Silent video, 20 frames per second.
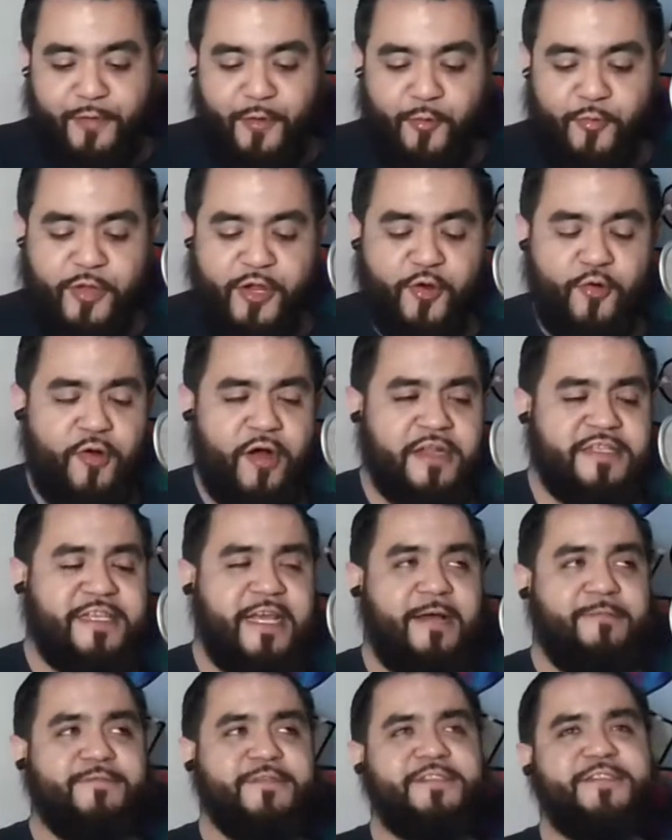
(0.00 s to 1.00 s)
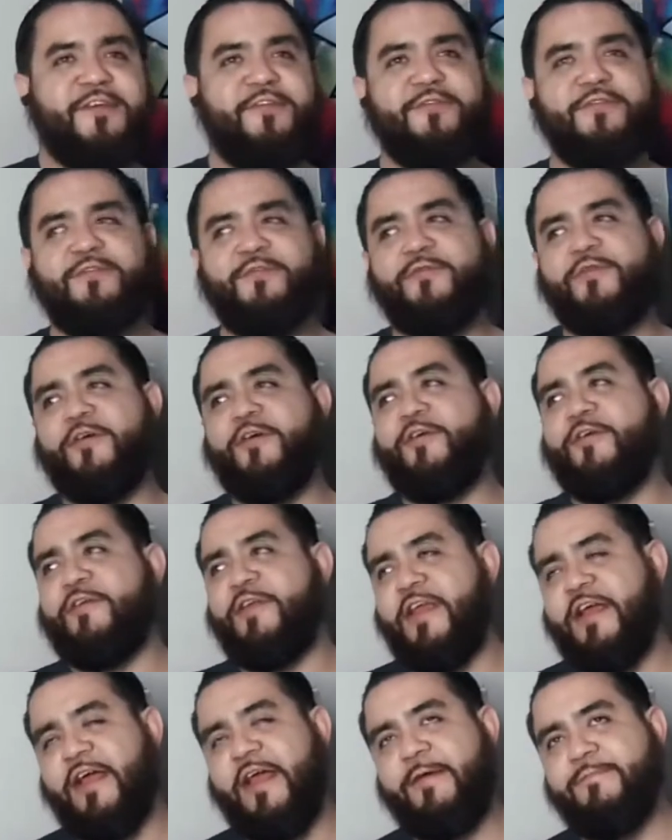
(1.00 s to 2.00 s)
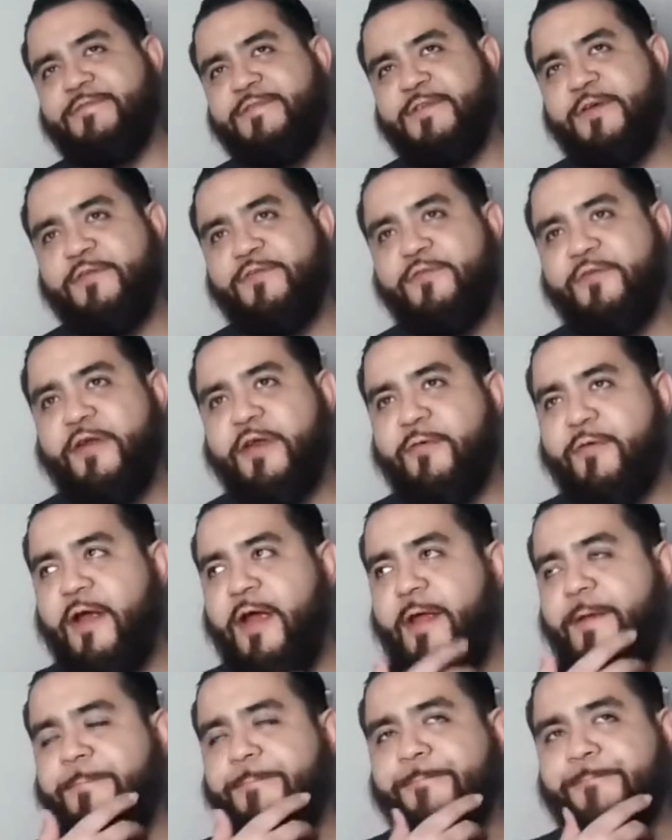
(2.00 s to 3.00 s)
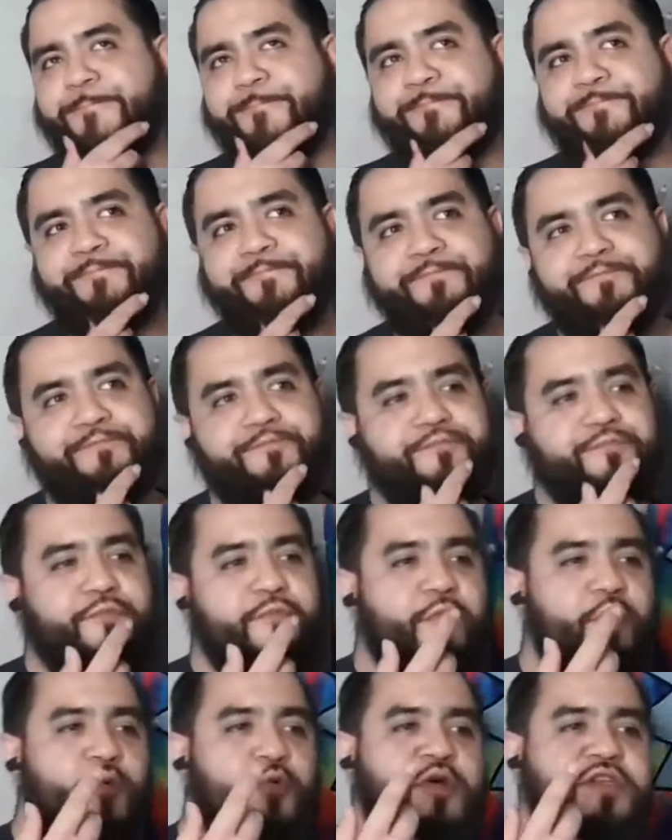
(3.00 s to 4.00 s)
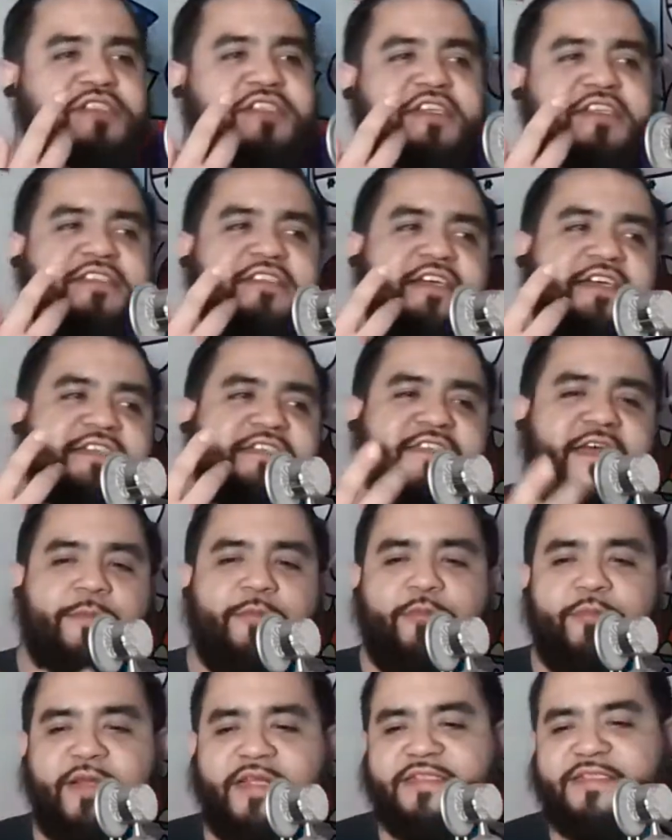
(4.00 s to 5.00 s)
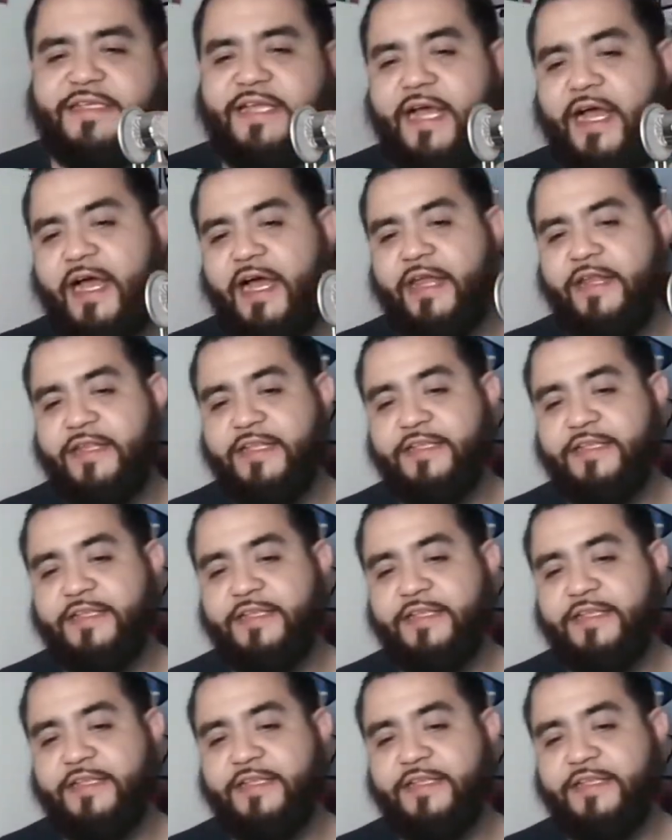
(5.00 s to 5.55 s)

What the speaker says: we go on to episode 3, right? Which is Summer Meets God.